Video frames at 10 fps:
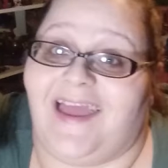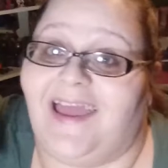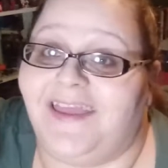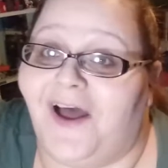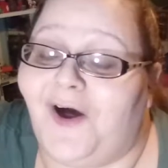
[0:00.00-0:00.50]

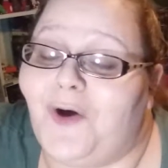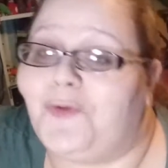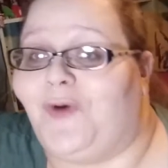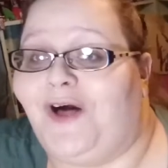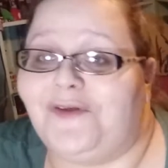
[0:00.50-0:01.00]
Y'all,
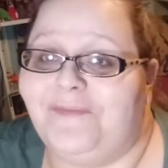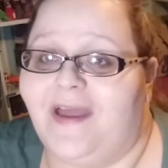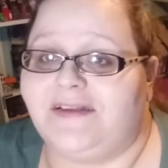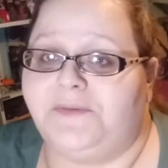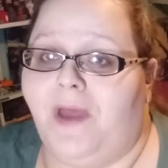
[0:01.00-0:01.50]
welcome
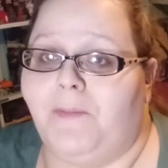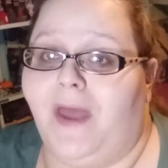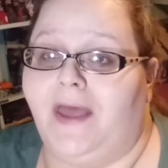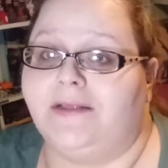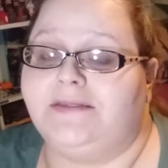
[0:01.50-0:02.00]
back to my
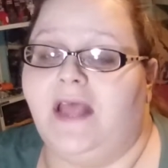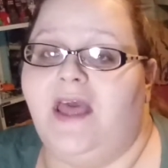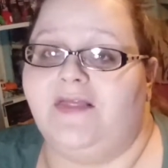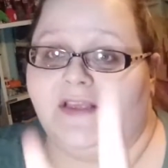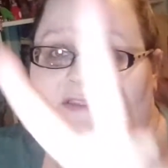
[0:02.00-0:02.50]
mess.
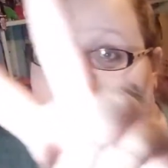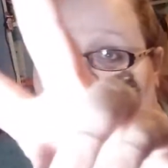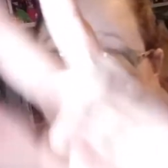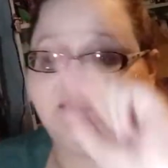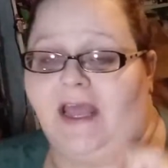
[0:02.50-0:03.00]
This is
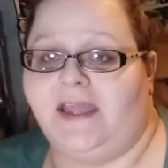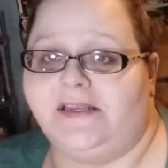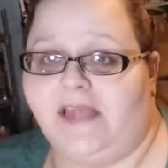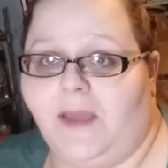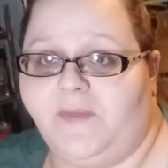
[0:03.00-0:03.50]
the second
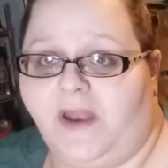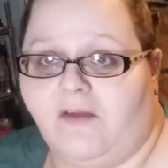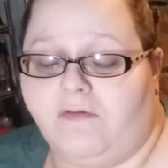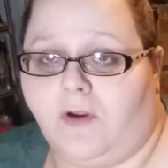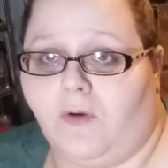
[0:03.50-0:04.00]
time that I'm
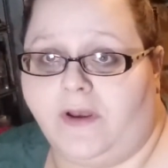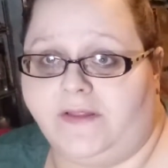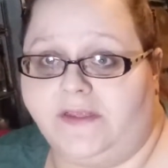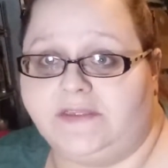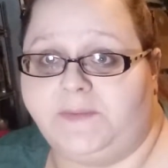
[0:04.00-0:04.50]
recording
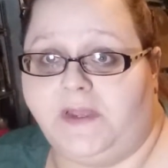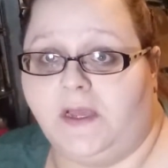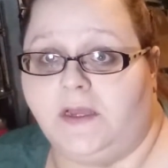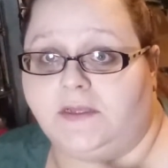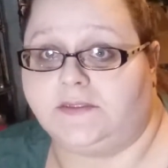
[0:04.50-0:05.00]
this
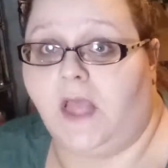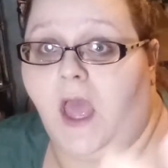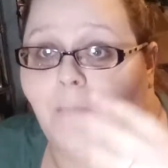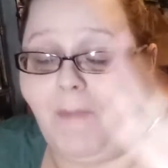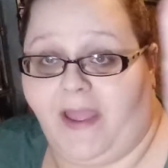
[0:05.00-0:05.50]
because
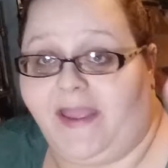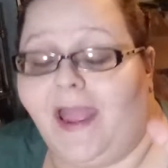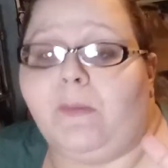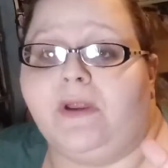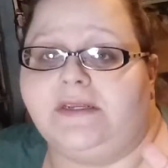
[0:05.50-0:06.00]
my
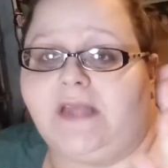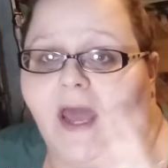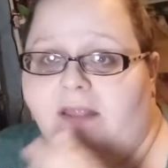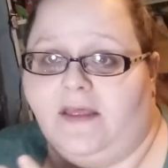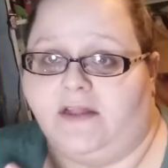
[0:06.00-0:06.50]
camera
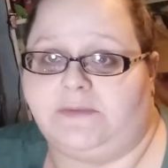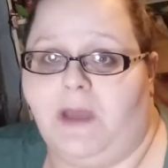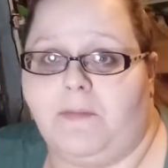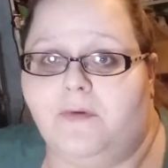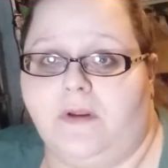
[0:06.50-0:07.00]
decided that its
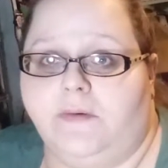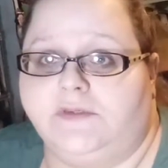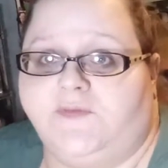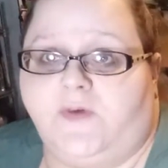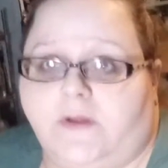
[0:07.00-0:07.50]
memory
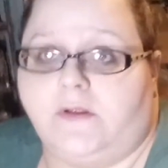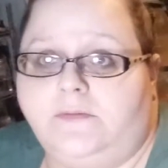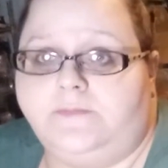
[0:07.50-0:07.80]
was full.